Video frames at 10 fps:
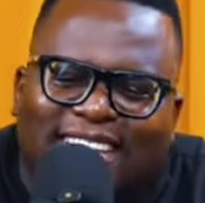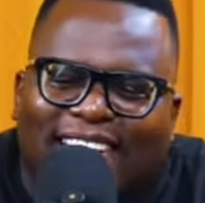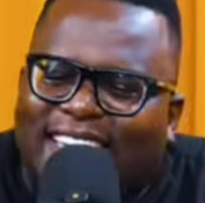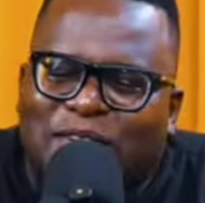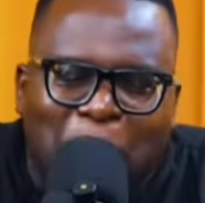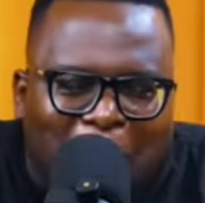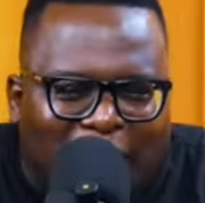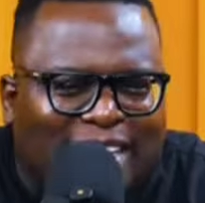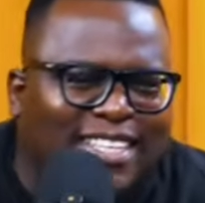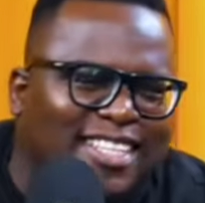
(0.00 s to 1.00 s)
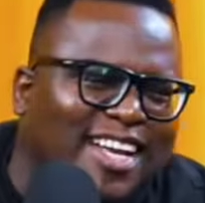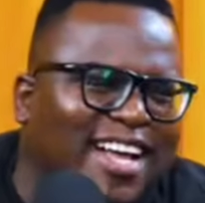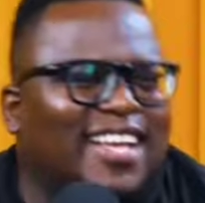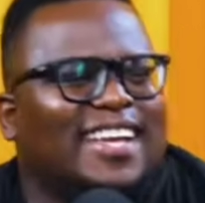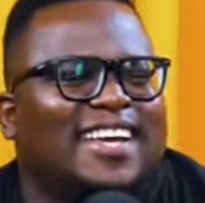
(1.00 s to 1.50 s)
hey, how much
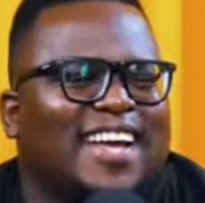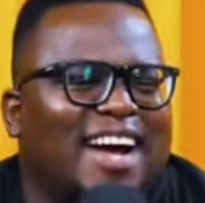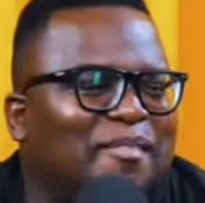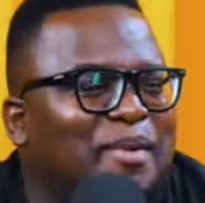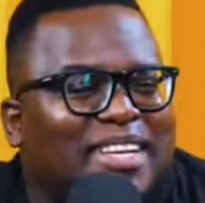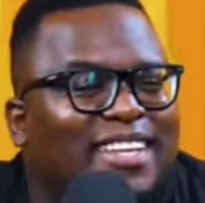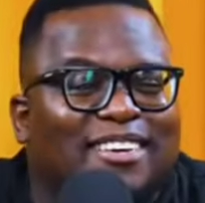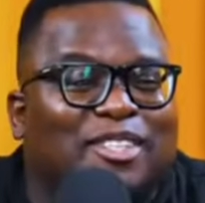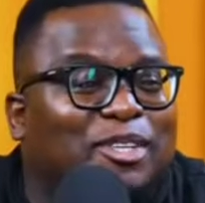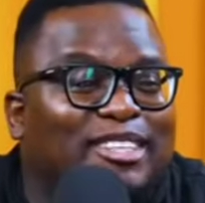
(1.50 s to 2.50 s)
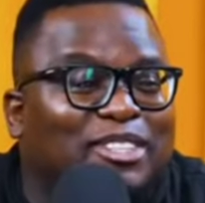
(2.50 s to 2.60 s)
is that